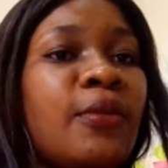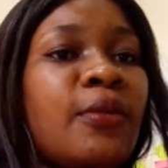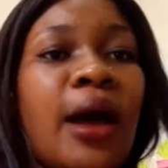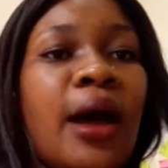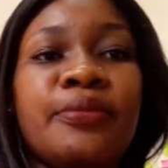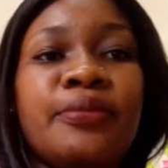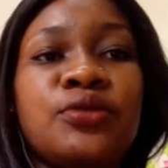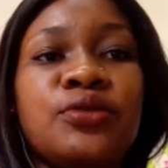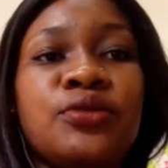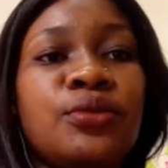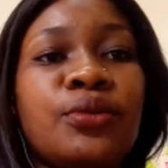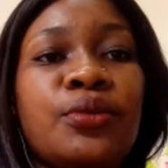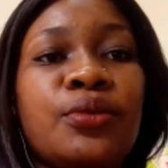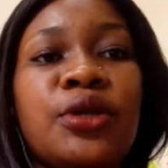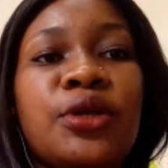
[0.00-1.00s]
up
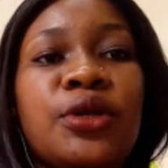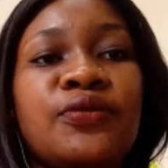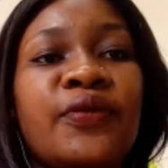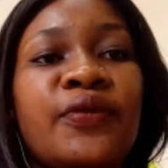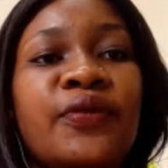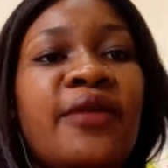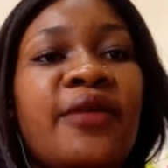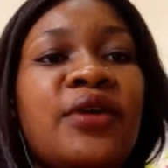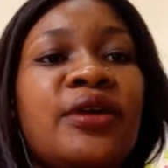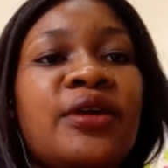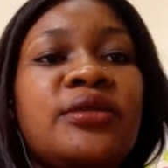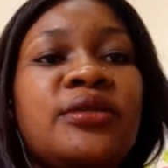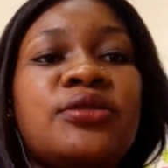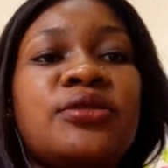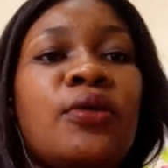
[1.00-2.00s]
to 3 to 5
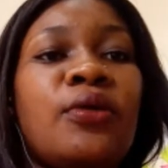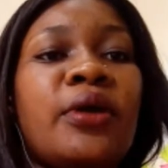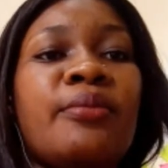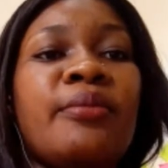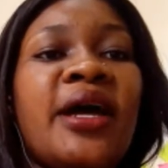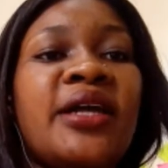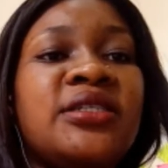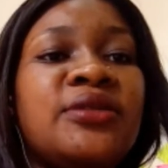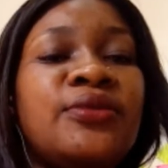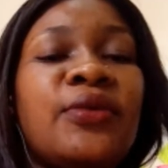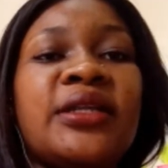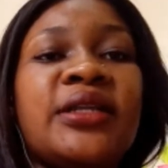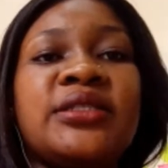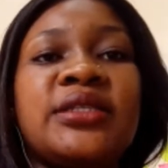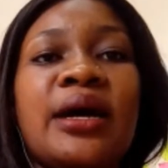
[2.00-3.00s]
years. So imagine
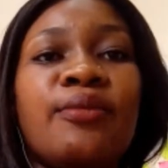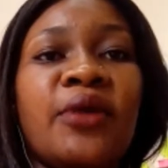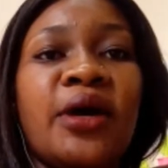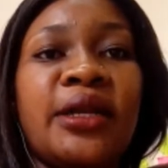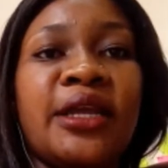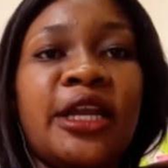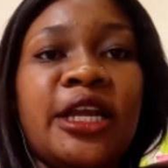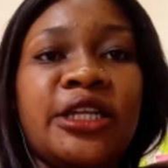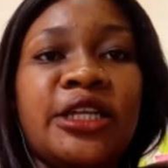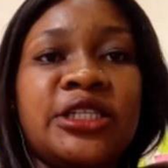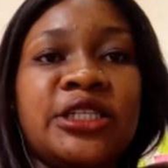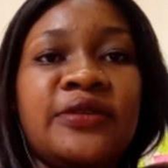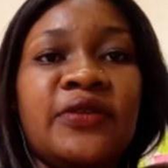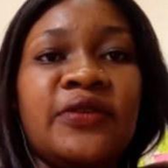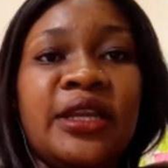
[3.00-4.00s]
what someone can
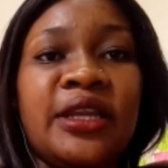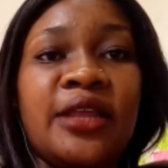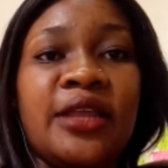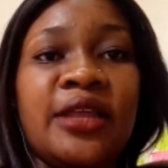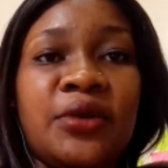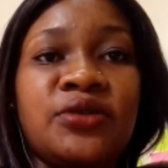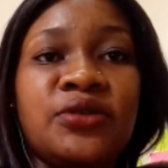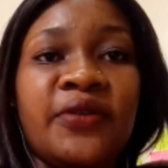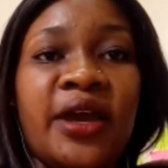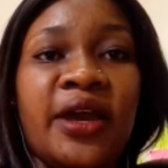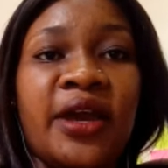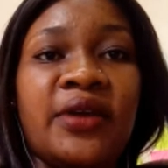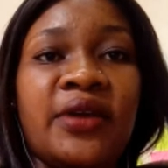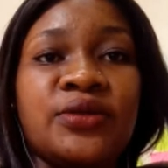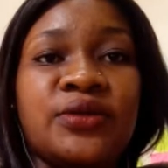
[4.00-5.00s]
achieve in that 3 to 5
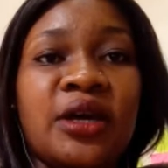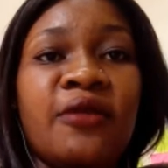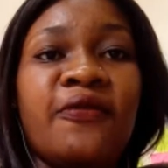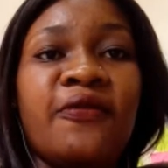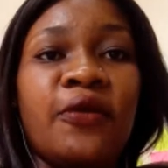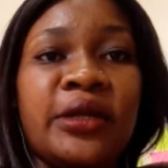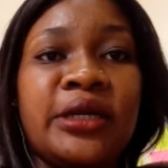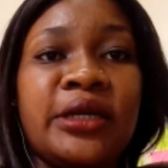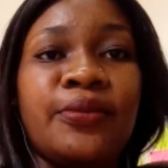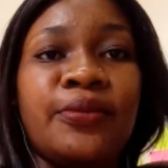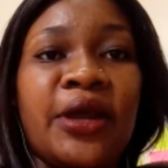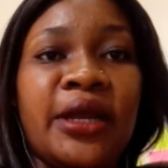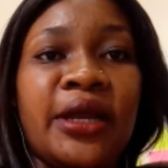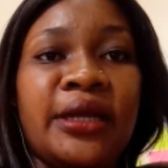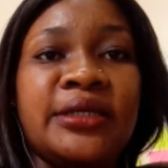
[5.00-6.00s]
years without falling
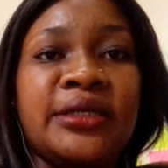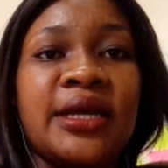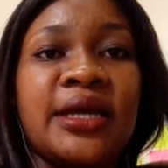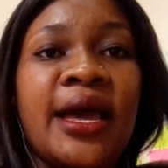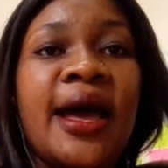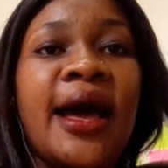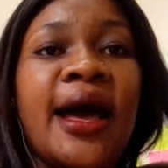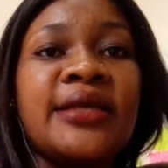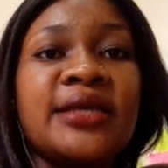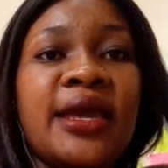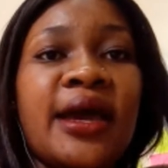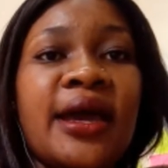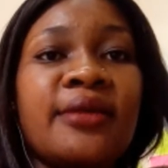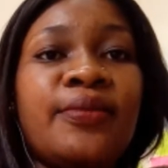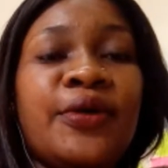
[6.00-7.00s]
pregnant as a
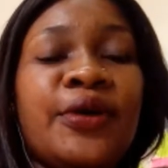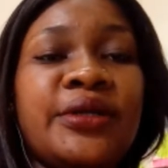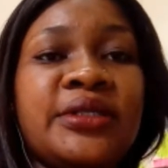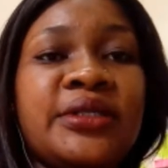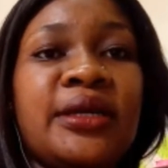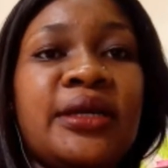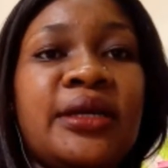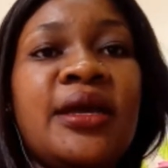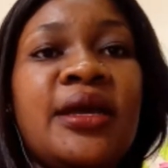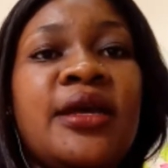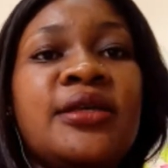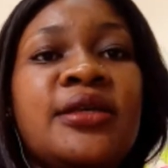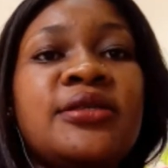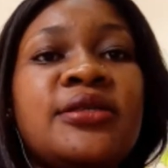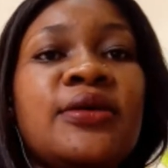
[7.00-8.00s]
young person.
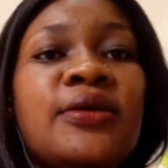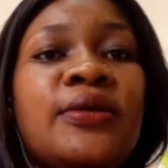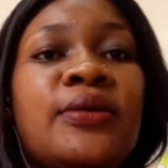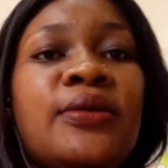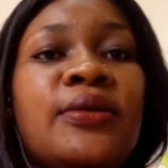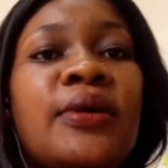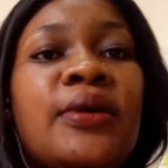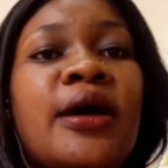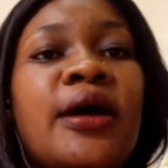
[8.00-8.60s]
So